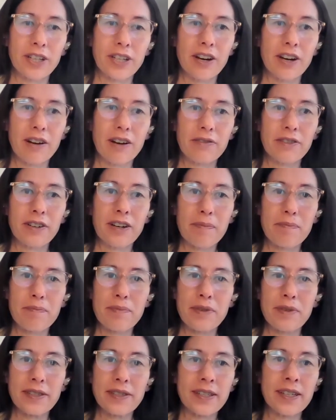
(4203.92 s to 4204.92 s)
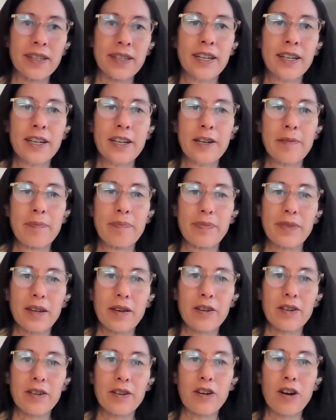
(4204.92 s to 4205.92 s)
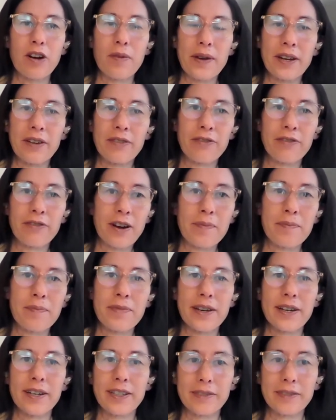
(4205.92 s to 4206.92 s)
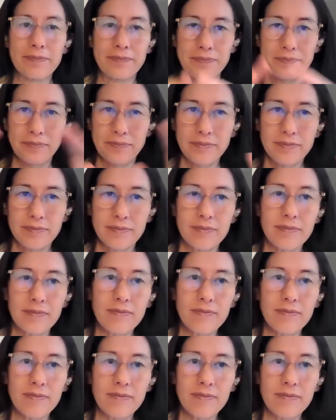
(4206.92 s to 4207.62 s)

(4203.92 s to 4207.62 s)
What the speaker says: can really offer up is going from the